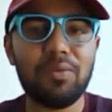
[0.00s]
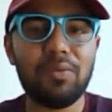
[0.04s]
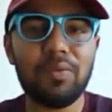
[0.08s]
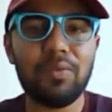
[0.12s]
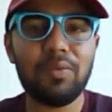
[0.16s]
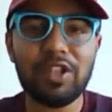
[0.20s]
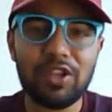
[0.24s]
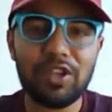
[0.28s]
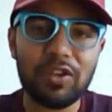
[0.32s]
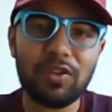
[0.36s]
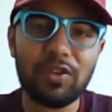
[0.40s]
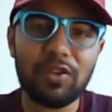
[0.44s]
which
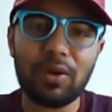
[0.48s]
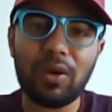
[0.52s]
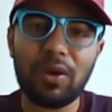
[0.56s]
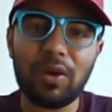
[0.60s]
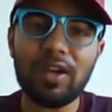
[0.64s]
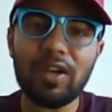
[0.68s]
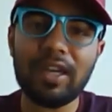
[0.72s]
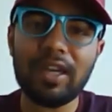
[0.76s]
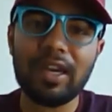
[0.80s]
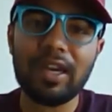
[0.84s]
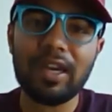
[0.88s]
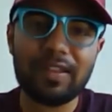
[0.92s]
is not
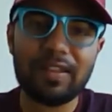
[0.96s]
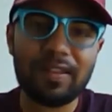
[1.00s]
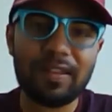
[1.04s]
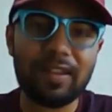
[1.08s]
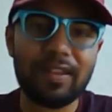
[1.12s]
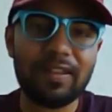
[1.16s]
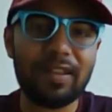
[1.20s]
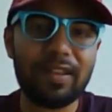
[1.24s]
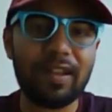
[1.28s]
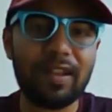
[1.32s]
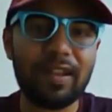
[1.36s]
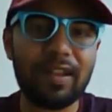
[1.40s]

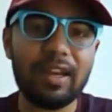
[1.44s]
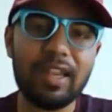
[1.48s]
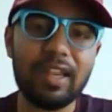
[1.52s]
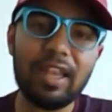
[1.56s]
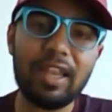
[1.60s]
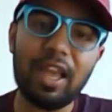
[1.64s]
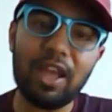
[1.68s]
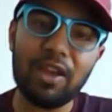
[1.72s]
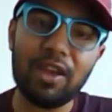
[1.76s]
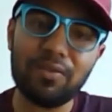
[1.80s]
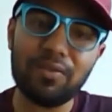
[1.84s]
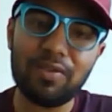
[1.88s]
necessarily
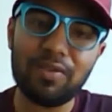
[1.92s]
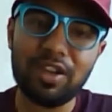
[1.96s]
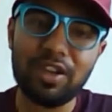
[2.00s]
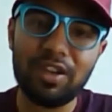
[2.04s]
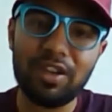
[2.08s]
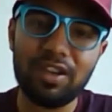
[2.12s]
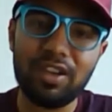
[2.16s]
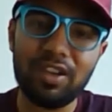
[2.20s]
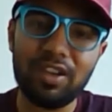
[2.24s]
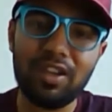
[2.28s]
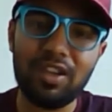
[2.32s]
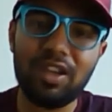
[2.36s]

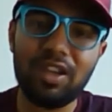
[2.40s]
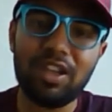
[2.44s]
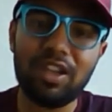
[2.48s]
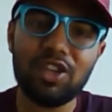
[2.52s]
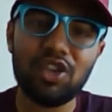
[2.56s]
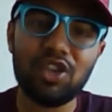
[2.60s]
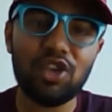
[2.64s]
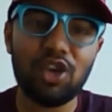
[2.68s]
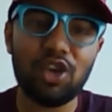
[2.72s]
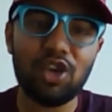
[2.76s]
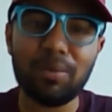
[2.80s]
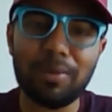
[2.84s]
every
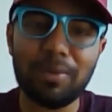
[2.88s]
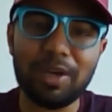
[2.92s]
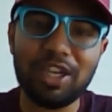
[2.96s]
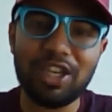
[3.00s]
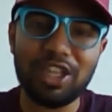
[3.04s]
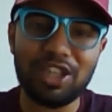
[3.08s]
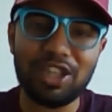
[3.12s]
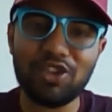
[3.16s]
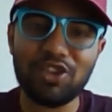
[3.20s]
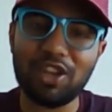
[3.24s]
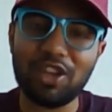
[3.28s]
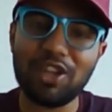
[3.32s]
German
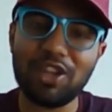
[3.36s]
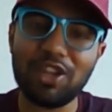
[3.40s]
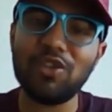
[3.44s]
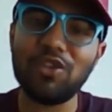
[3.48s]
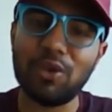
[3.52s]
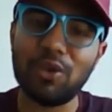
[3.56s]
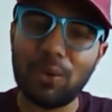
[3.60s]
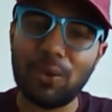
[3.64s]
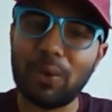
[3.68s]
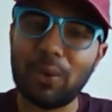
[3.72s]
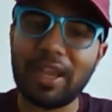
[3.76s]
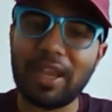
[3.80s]
teacher is
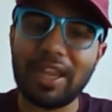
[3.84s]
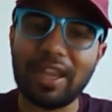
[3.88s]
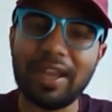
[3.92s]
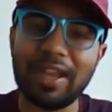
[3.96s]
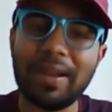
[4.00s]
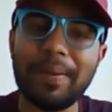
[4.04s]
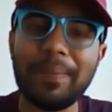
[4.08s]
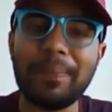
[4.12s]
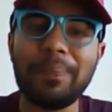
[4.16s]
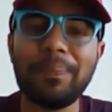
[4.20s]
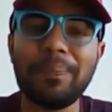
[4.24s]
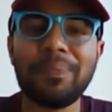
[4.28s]
doing.
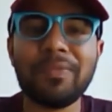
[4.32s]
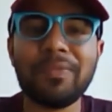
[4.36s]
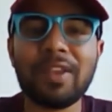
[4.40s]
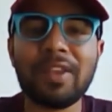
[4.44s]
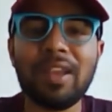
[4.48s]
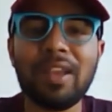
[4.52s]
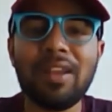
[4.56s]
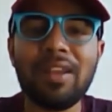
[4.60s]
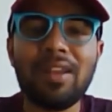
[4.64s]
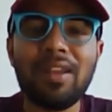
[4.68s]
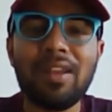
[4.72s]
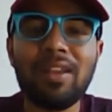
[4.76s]

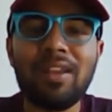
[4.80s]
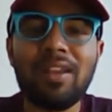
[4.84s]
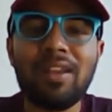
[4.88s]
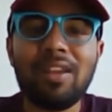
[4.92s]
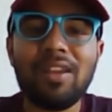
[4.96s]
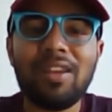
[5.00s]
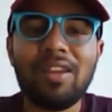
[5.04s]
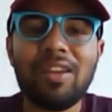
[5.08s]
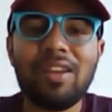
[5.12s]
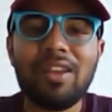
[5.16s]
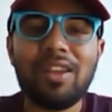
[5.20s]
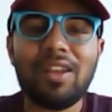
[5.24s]

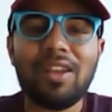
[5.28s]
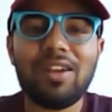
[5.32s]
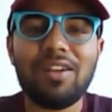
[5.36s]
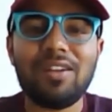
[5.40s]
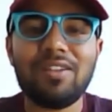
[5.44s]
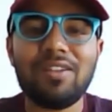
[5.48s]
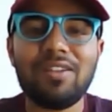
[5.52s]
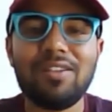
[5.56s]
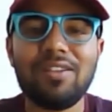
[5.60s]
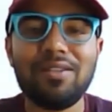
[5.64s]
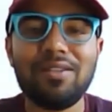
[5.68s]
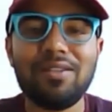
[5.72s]

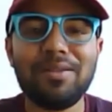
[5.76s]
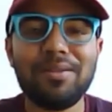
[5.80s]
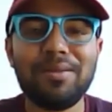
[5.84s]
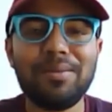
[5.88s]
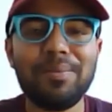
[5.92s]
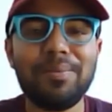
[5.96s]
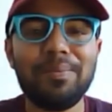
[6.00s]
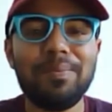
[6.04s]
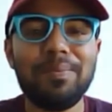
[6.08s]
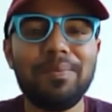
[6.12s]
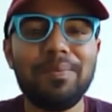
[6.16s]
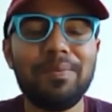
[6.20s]
uh,
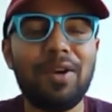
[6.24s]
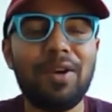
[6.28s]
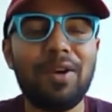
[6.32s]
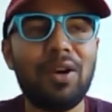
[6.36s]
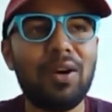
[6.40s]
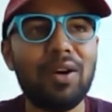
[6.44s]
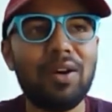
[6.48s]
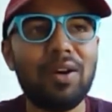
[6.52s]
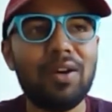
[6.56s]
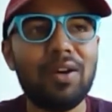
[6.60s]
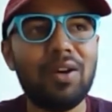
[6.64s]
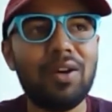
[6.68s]

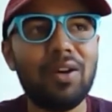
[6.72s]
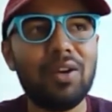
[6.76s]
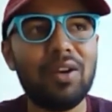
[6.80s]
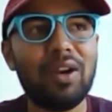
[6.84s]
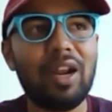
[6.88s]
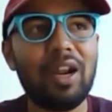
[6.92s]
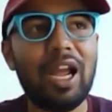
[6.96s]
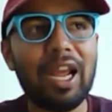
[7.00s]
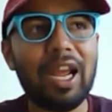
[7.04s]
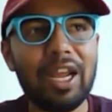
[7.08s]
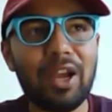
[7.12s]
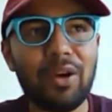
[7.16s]
or
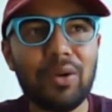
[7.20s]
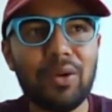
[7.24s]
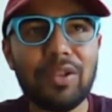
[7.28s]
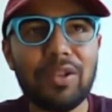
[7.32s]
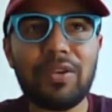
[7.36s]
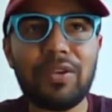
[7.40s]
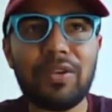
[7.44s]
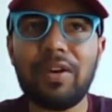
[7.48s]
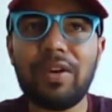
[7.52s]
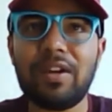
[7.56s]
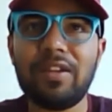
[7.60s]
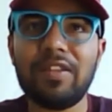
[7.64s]
I
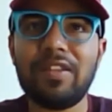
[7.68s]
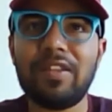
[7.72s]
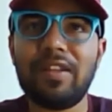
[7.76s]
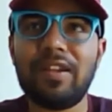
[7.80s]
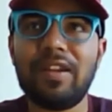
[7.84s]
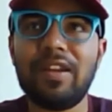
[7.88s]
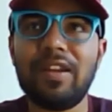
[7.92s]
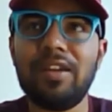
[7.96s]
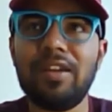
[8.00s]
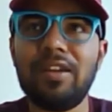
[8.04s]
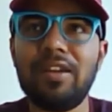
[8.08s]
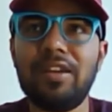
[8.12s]
also
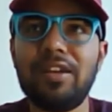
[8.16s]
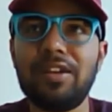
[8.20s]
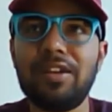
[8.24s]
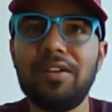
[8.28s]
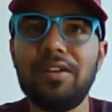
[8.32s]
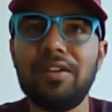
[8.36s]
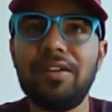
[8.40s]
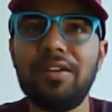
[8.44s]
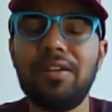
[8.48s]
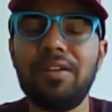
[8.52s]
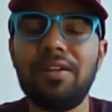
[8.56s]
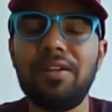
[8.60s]
translate
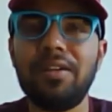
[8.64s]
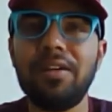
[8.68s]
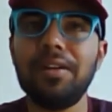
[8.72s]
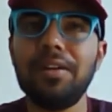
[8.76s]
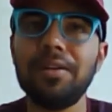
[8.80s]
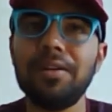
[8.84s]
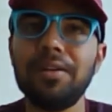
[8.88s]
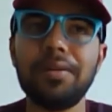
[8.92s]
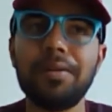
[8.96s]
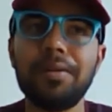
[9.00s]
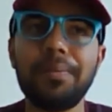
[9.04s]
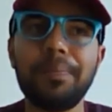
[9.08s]

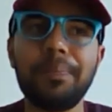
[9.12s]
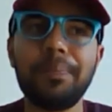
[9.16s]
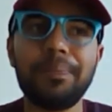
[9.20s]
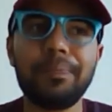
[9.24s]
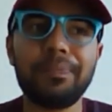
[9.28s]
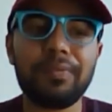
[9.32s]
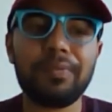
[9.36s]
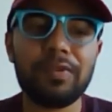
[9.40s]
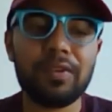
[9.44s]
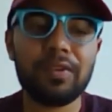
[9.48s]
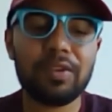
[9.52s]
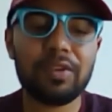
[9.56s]
uh,
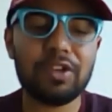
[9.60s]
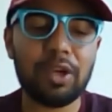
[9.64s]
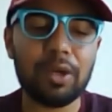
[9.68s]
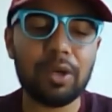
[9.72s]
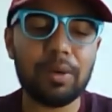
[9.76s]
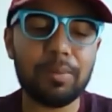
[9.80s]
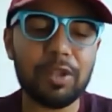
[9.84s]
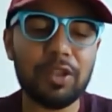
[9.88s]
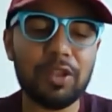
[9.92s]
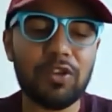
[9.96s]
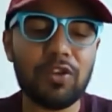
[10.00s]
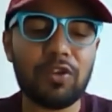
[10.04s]

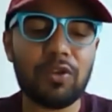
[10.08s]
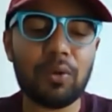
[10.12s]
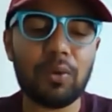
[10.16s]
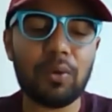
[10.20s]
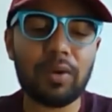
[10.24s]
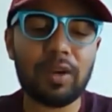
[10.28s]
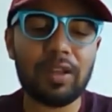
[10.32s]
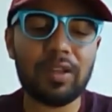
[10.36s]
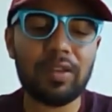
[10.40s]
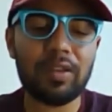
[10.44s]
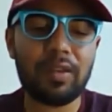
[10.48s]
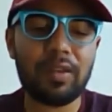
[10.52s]
German
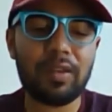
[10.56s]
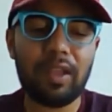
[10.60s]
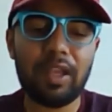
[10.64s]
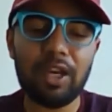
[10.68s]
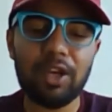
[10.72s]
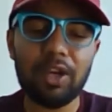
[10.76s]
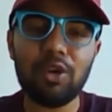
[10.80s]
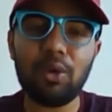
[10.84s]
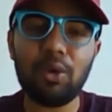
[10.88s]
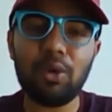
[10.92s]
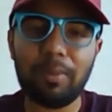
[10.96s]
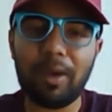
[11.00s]
stories
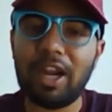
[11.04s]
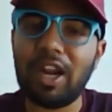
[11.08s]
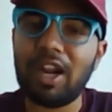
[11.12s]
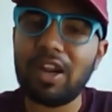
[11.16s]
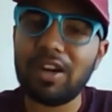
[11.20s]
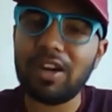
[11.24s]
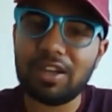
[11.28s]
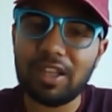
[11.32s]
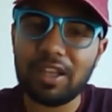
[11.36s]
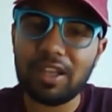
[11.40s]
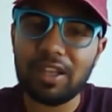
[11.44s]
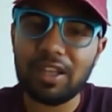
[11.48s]
into
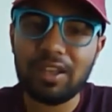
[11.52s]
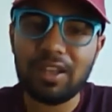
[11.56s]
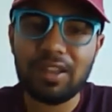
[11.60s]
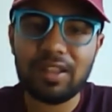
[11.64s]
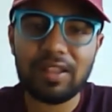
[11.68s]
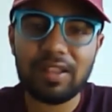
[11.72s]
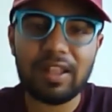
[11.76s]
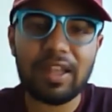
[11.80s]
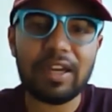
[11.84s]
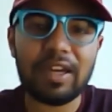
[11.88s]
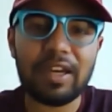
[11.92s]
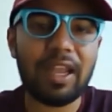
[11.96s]
Marathi
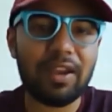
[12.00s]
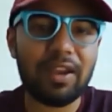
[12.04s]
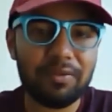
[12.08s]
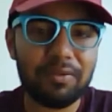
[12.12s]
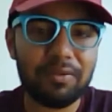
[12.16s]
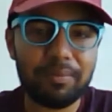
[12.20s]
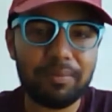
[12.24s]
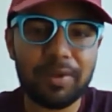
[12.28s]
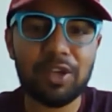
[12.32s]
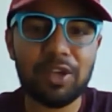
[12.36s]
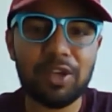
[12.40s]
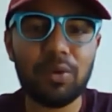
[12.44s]
that I've
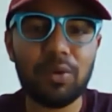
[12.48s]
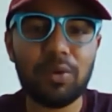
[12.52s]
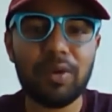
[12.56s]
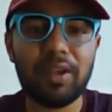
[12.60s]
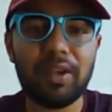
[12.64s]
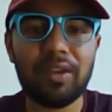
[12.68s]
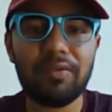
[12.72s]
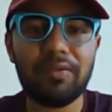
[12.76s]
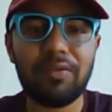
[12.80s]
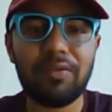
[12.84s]
been doing